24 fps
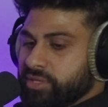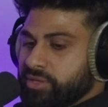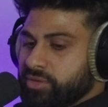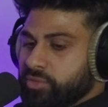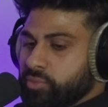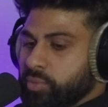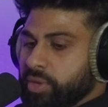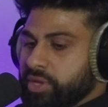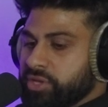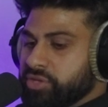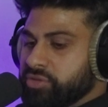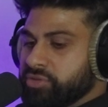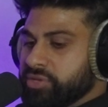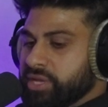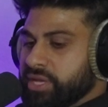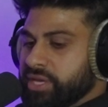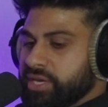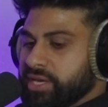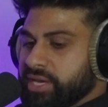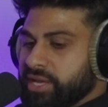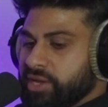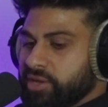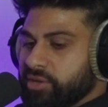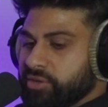When
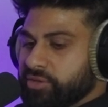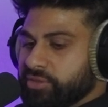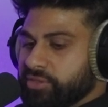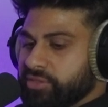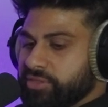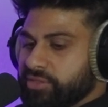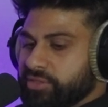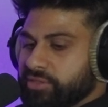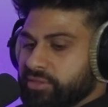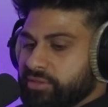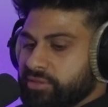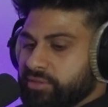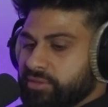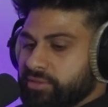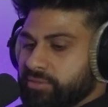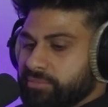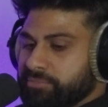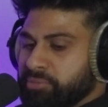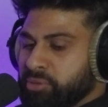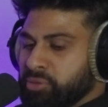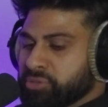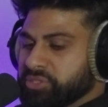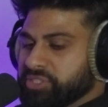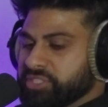United Health
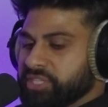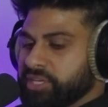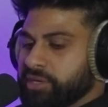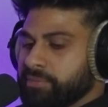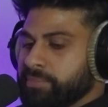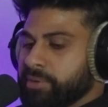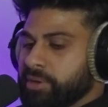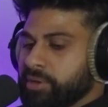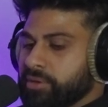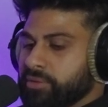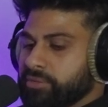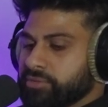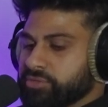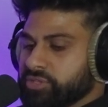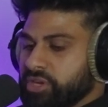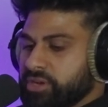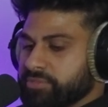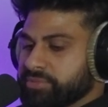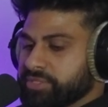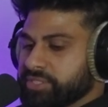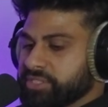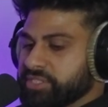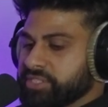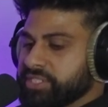posted about
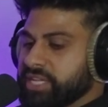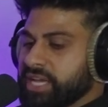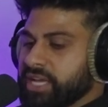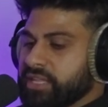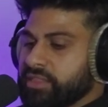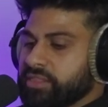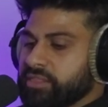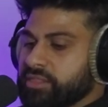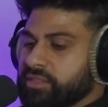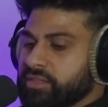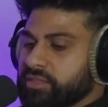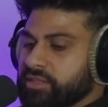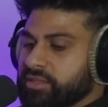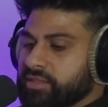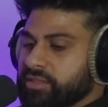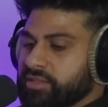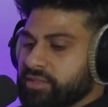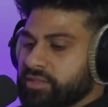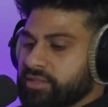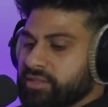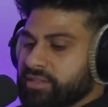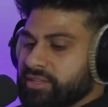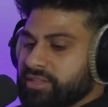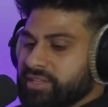Thompson's death,
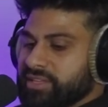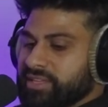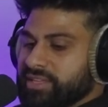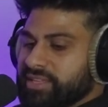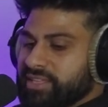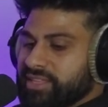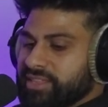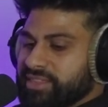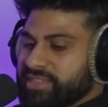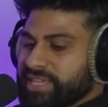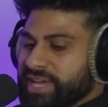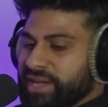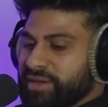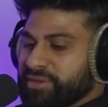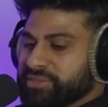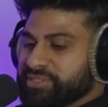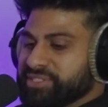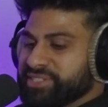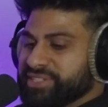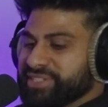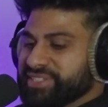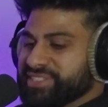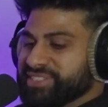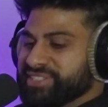
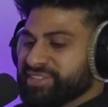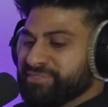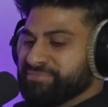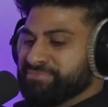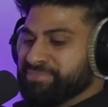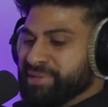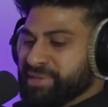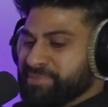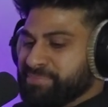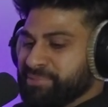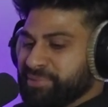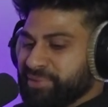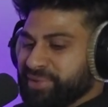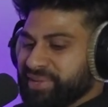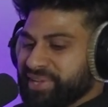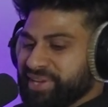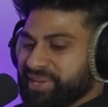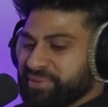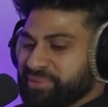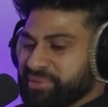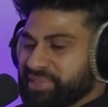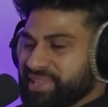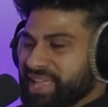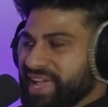thousands of people hit
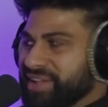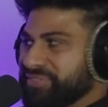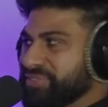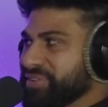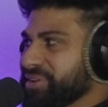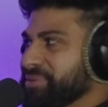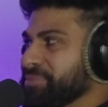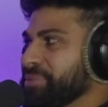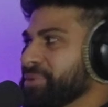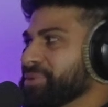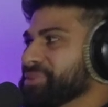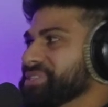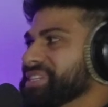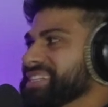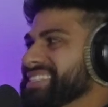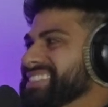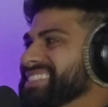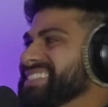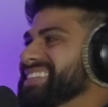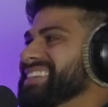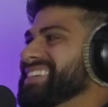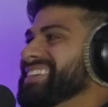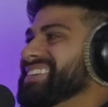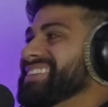it with laughing emojis.